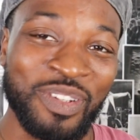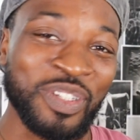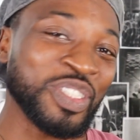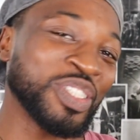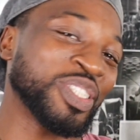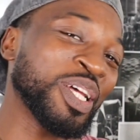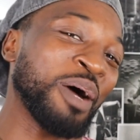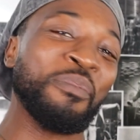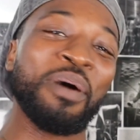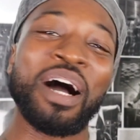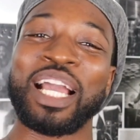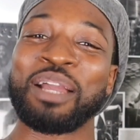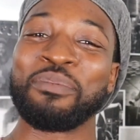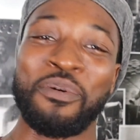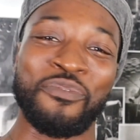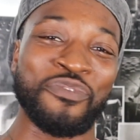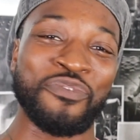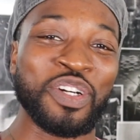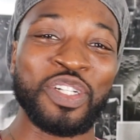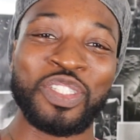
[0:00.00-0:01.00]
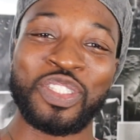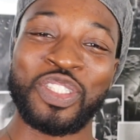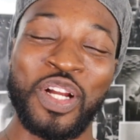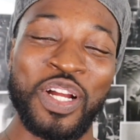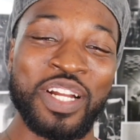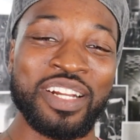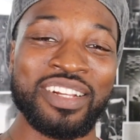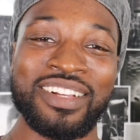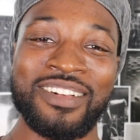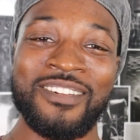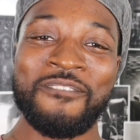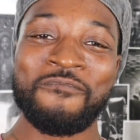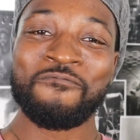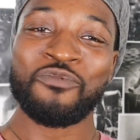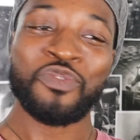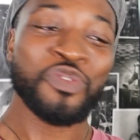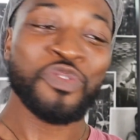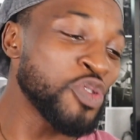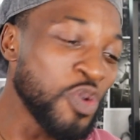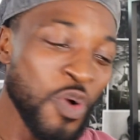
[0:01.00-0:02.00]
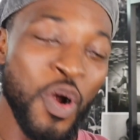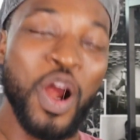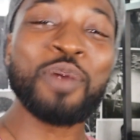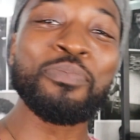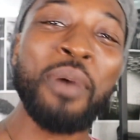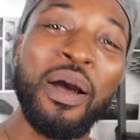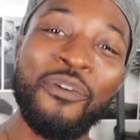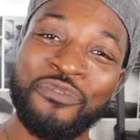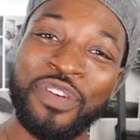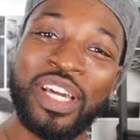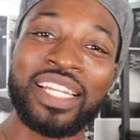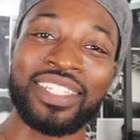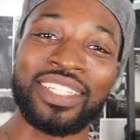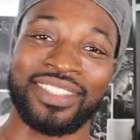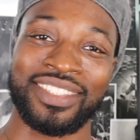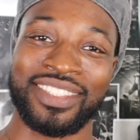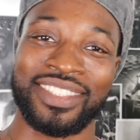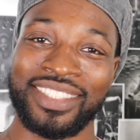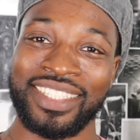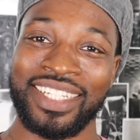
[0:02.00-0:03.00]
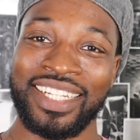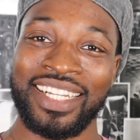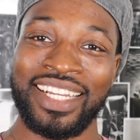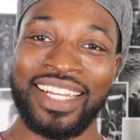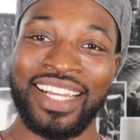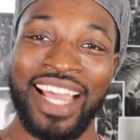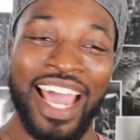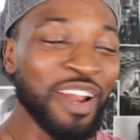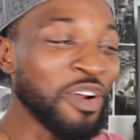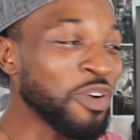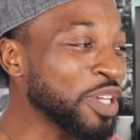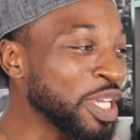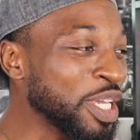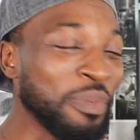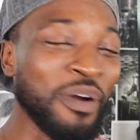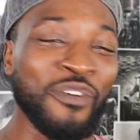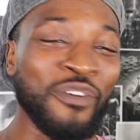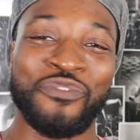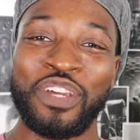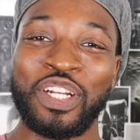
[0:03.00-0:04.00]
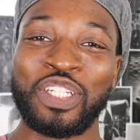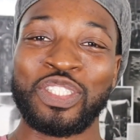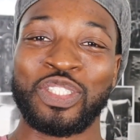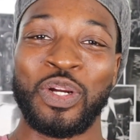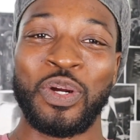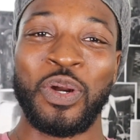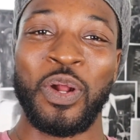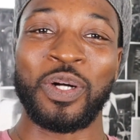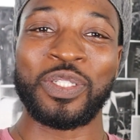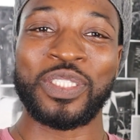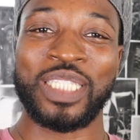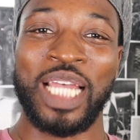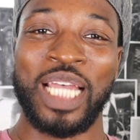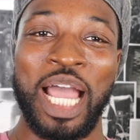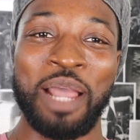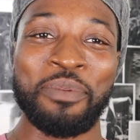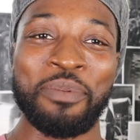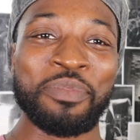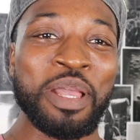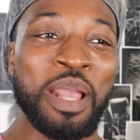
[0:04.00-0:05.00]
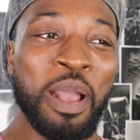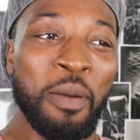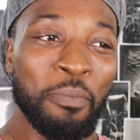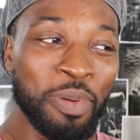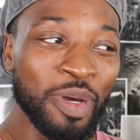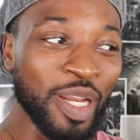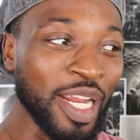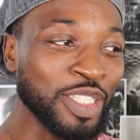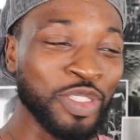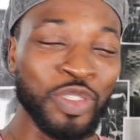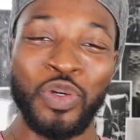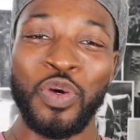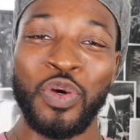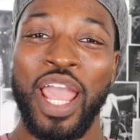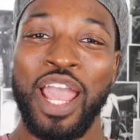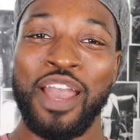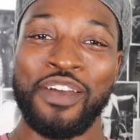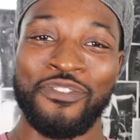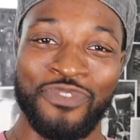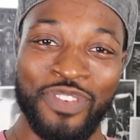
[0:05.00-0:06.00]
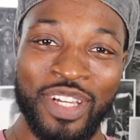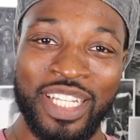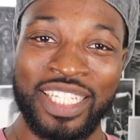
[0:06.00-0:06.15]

why she talking about getting my feelings hurt. You hurt my feelings. I don't get my feelings hurt all the time, but I do have